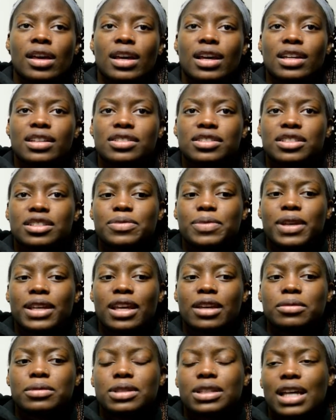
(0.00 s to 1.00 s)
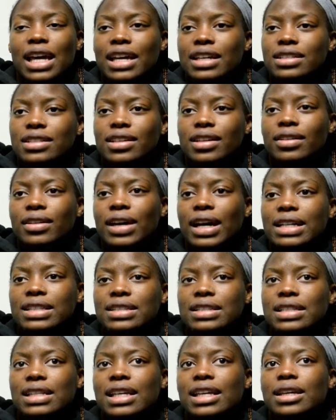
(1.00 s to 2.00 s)
and just being able to execute as
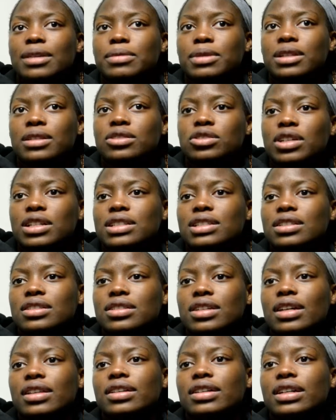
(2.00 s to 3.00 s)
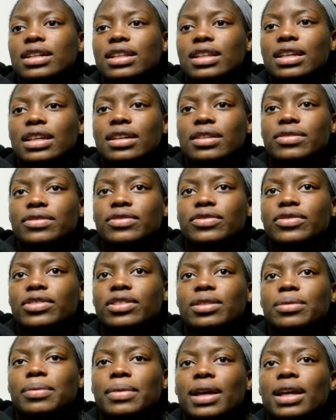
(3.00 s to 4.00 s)
a team and trust each other, I think,
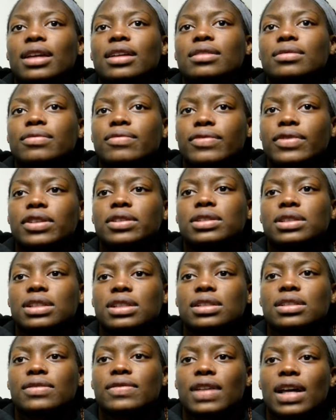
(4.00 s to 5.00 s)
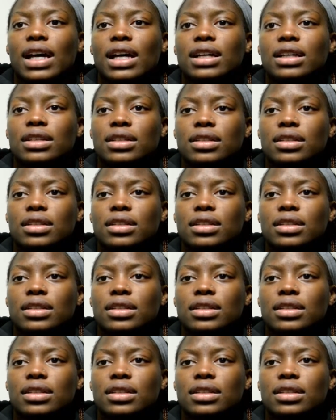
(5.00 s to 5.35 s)
were the main focuses of that.